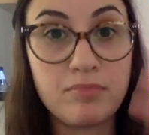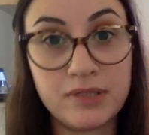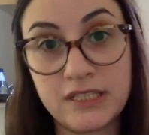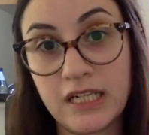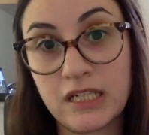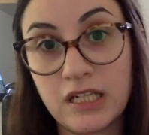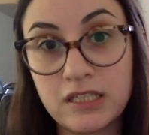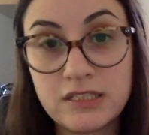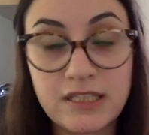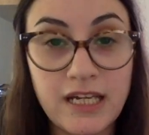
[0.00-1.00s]

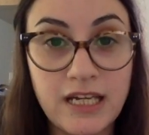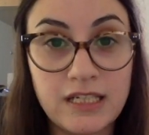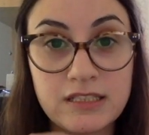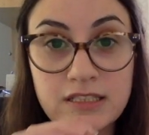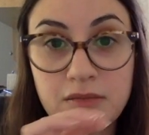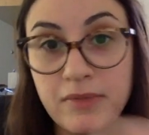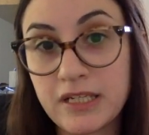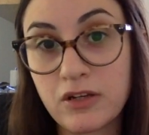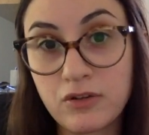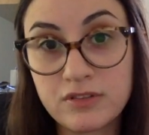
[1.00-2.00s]
bananas and
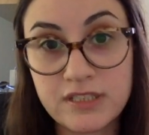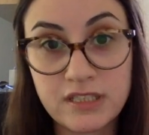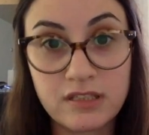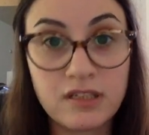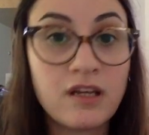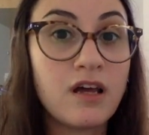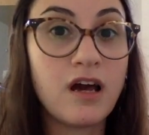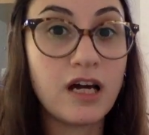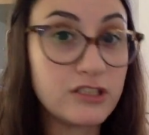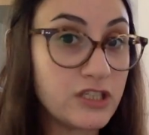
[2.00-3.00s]
tomatoes and
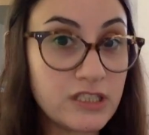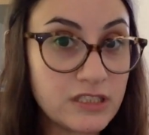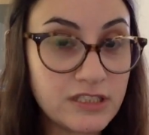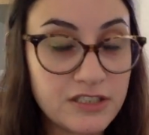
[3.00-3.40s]
onions.